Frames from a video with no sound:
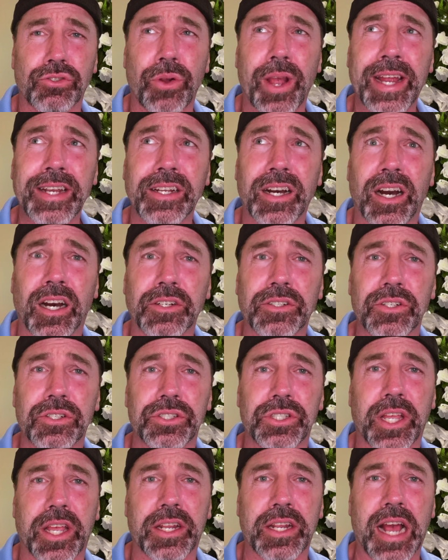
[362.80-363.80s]
trying to
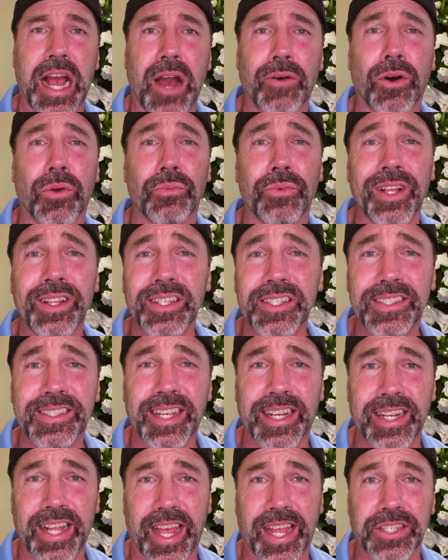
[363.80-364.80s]
understand how a real
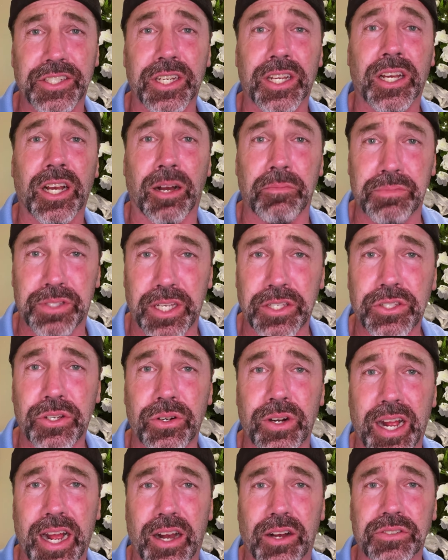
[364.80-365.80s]
estate agent comes in
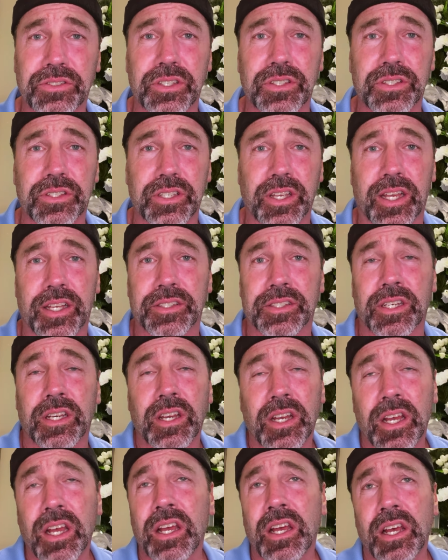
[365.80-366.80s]
your house and says,
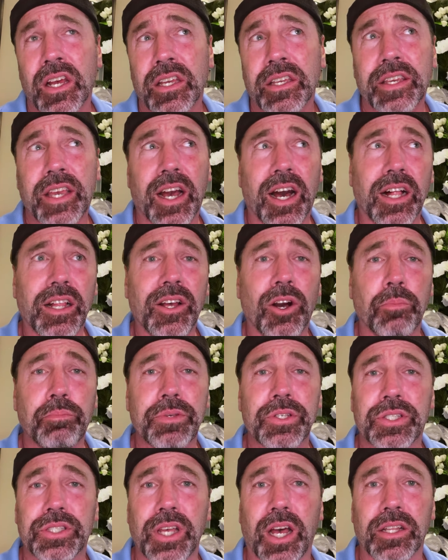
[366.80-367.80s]
yeah, I'll help
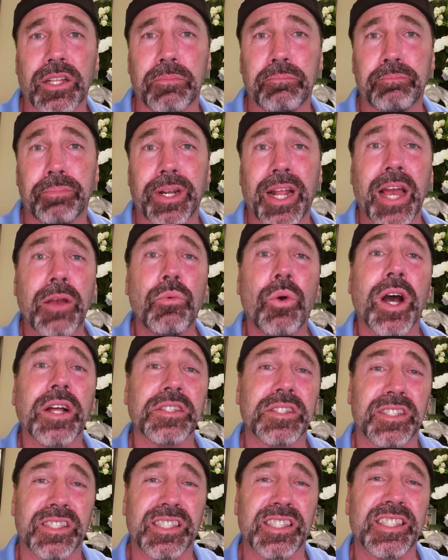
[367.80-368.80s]
you sell it, but I want
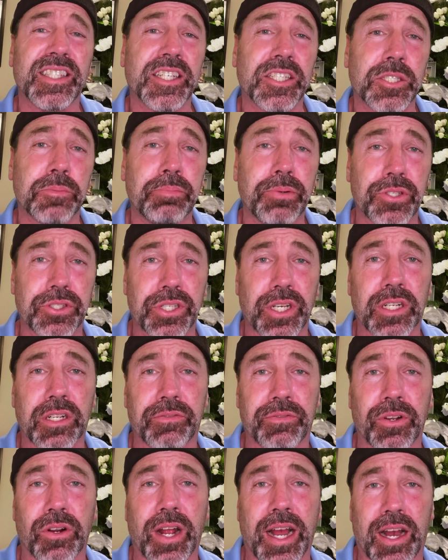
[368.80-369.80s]
6%
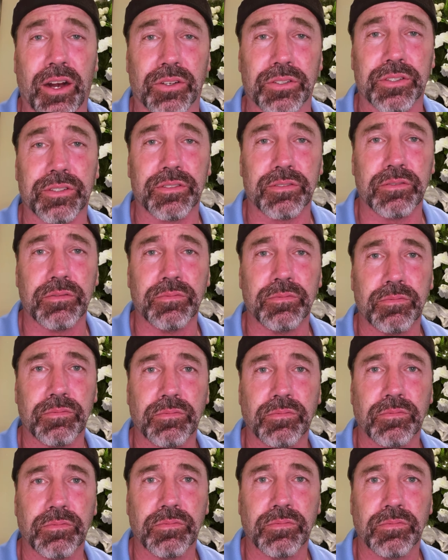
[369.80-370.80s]
of your house.
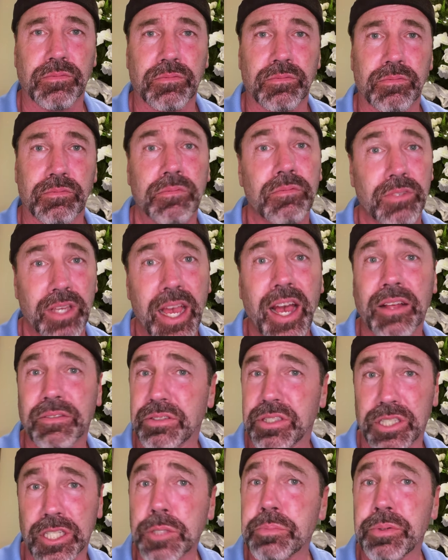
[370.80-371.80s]
Yeah,
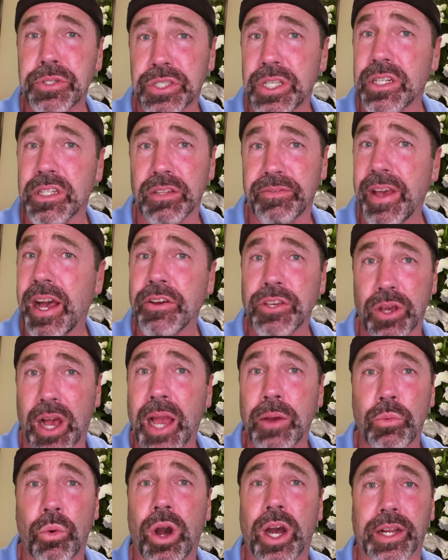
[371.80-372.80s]
6% of the value.
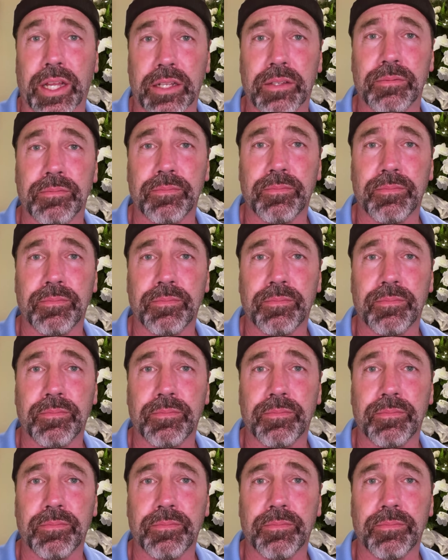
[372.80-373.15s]
I want it.